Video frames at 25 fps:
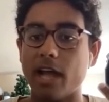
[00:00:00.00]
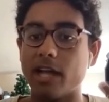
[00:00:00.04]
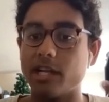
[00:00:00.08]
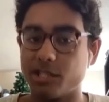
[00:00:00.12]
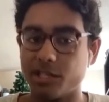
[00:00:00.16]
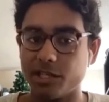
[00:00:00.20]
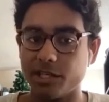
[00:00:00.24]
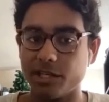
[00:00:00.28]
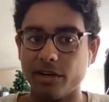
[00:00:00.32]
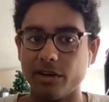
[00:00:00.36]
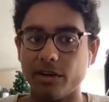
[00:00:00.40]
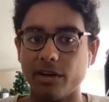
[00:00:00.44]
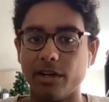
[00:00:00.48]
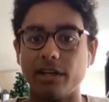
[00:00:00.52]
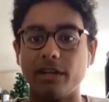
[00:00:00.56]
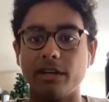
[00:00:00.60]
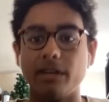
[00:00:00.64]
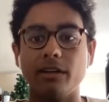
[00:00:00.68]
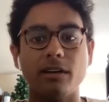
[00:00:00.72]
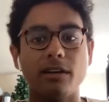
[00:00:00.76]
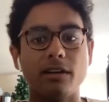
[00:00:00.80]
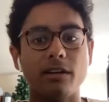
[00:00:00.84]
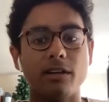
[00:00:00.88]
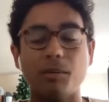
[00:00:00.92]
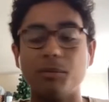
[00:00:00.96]

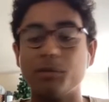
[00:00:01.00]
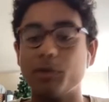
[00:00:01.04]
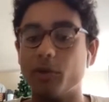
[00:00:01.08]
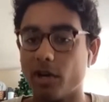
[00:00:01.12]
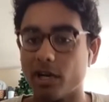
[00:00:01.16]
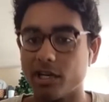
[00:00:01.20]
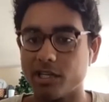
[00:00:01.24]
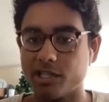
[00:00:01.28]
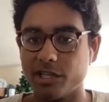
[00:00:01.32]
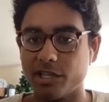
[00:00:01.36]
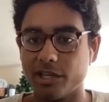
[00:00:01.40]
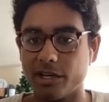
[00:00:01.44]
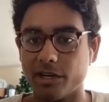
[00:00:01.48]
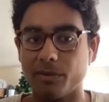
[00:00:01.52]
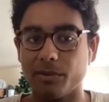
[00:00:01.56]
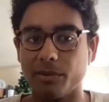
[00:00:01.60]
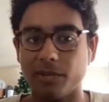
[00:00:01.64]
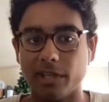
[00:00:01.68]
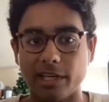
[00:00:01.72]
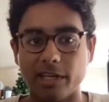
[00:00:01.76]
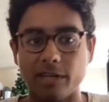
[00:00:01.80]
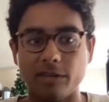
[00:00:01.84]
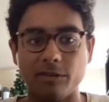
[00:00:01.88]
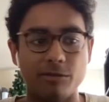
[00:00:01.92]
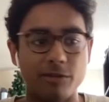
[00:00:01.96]
engineering, computer engineering
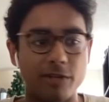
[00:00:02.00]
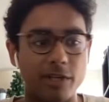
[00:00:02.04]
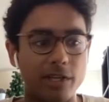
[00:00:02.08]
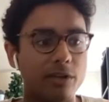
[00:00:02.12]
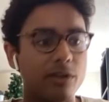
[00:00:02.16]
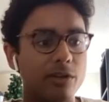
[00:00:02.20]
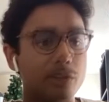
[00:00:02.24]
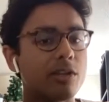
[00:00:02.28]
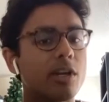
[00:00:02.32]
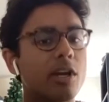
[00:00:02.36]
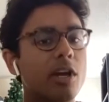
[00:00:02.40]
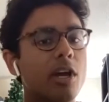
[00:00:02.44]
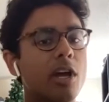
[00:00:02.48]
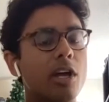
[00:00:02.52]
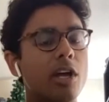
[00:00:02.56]
related field.